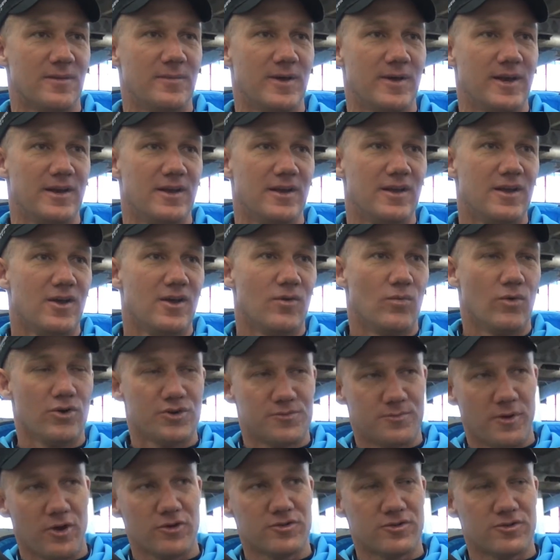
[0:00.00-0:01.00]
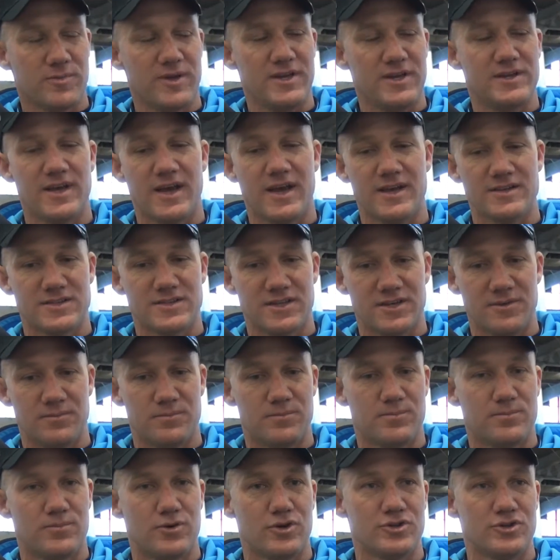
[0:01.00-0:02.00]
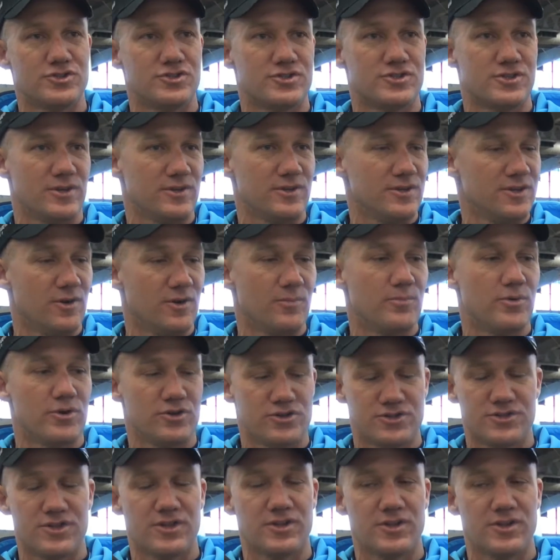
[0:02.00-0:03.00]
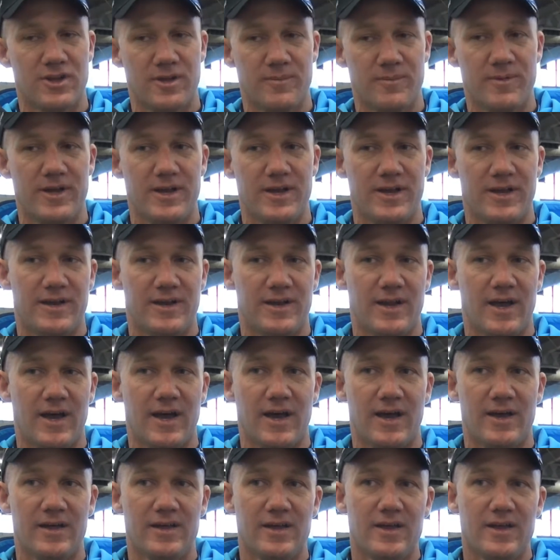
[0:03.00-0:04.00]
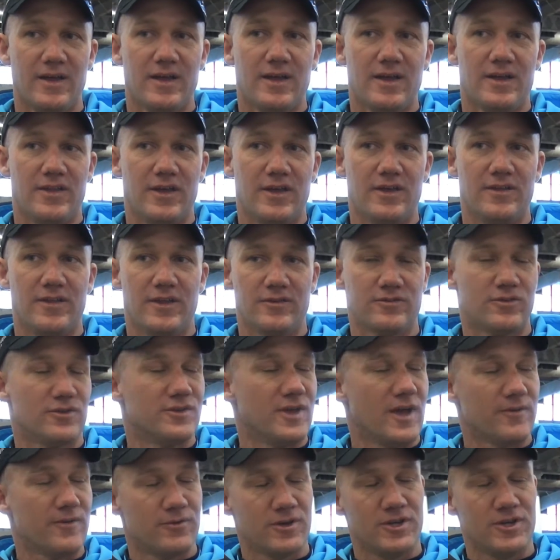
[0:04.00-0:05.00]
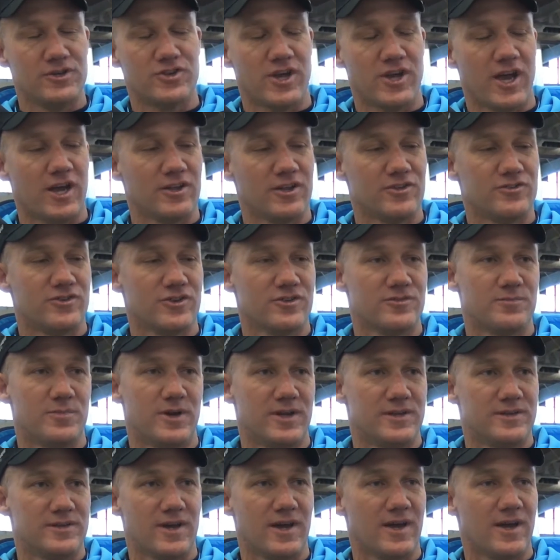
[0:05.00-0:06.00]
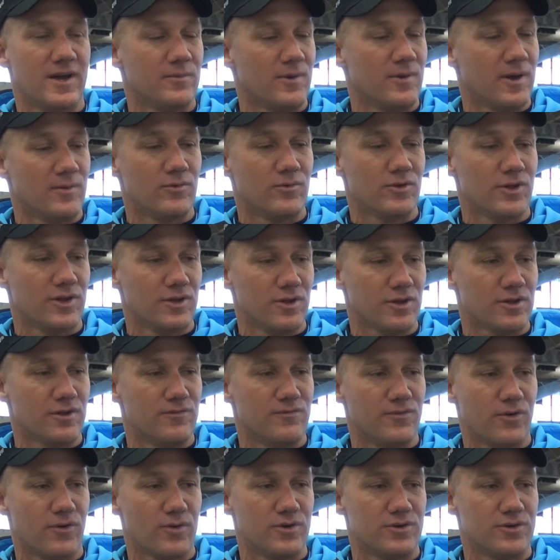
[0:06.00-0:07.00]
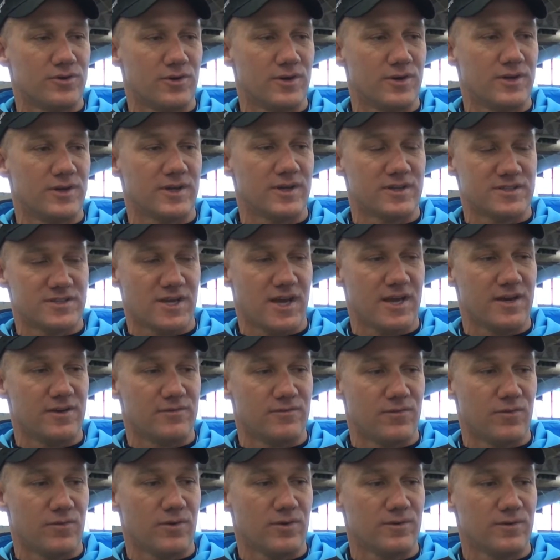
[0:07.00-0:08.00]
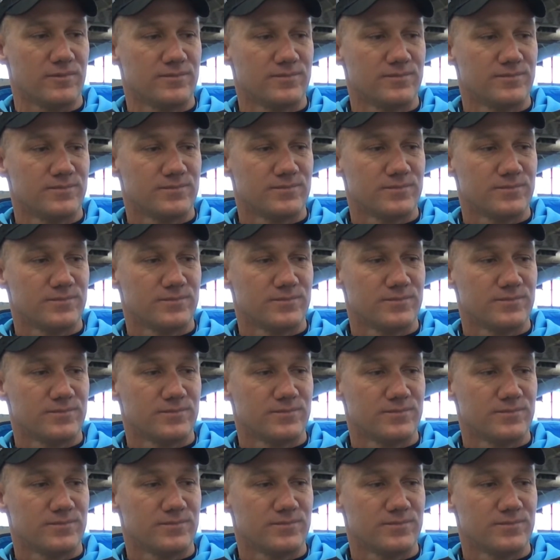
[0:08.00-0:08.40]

I mean, we're supposed to be tested and pushed, to, you know, pushed to the limit, and uh, th this will definitely challenge us. But uh, I'm really looking forward to it and excited for it.